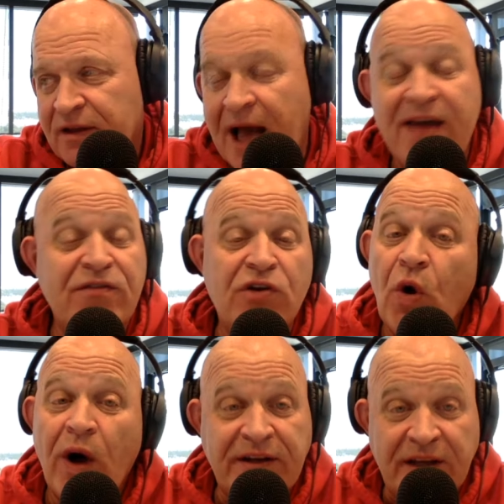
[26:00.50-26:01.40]
I have
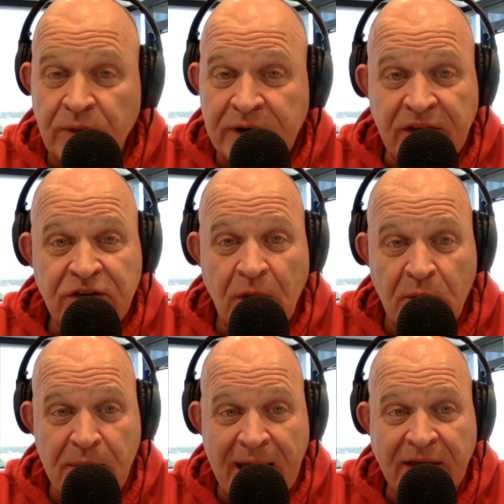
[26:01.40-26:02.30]
no idea when he's
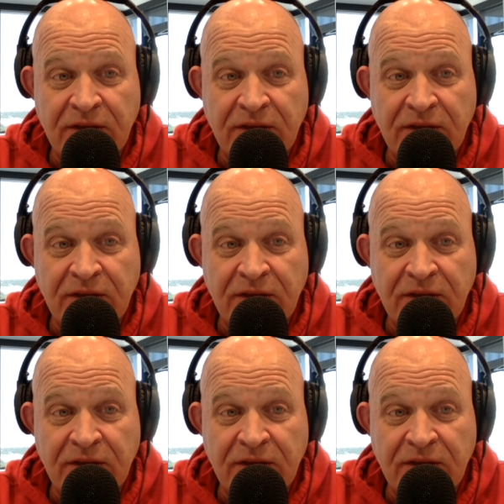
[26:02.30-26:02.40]
coming back.